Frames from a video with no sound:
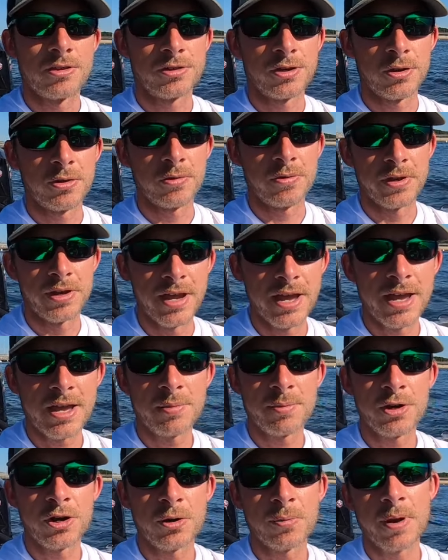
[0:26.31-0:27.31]
So the
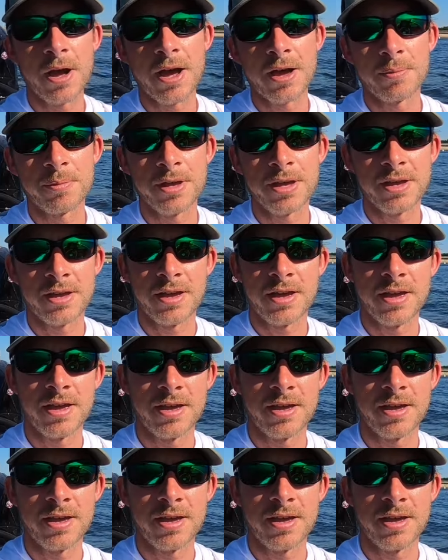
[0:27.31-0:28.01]
dam here behind me